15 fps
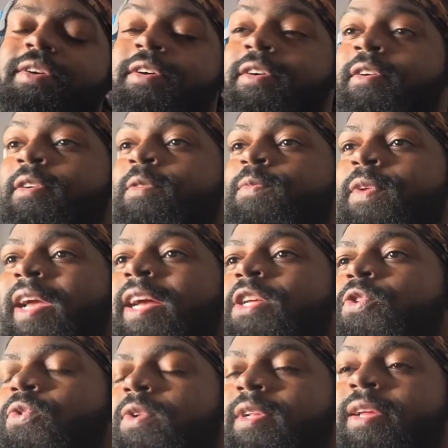yeah, I
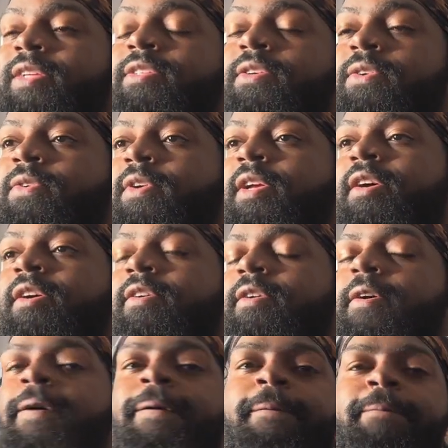enjoyed that song,
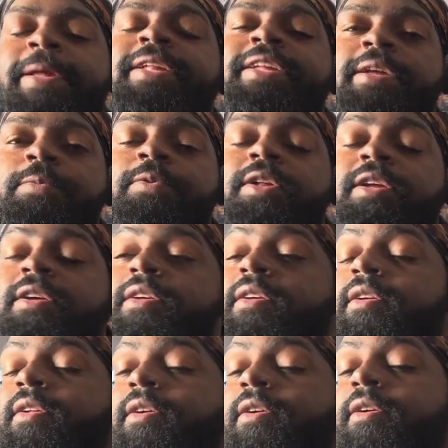y'all. They did pretty
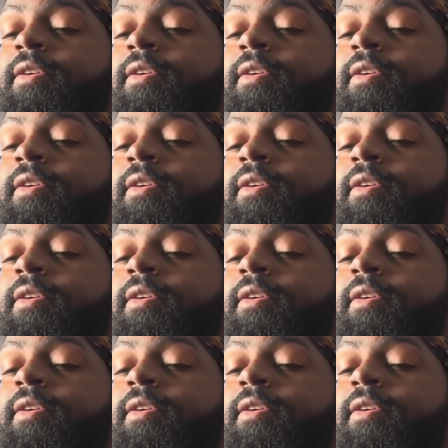good.